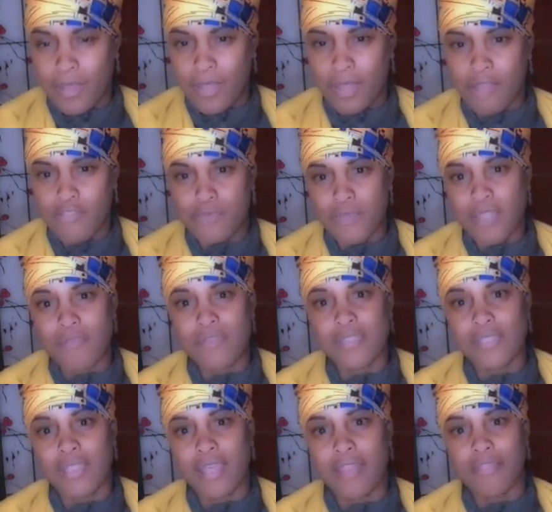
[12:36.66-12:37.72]

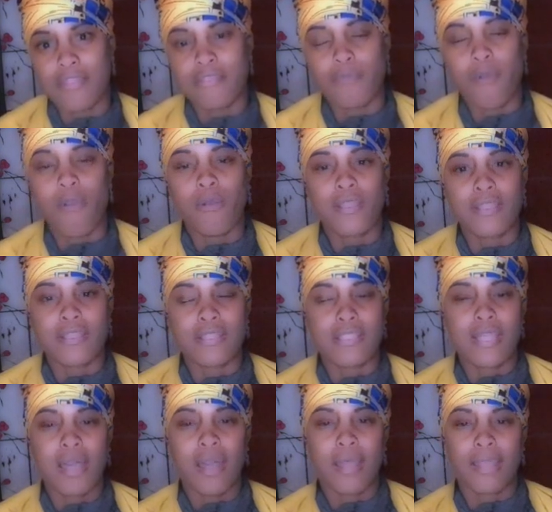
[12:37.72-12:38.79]
experiencing at this point in
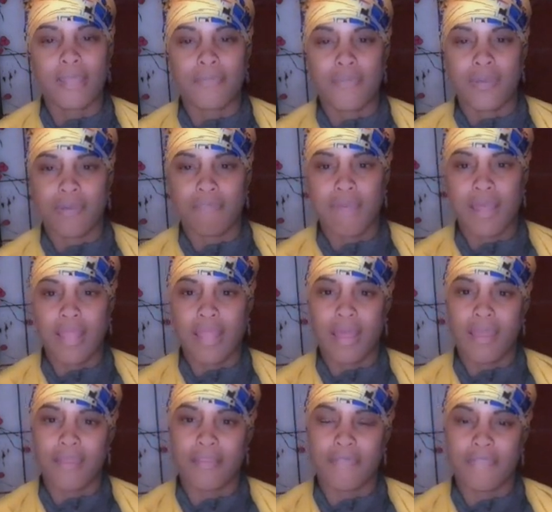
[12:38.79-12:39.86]
time of our
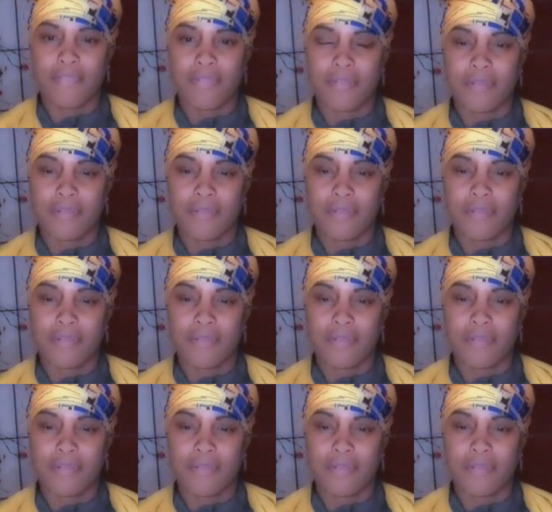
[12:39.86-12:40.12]
lives.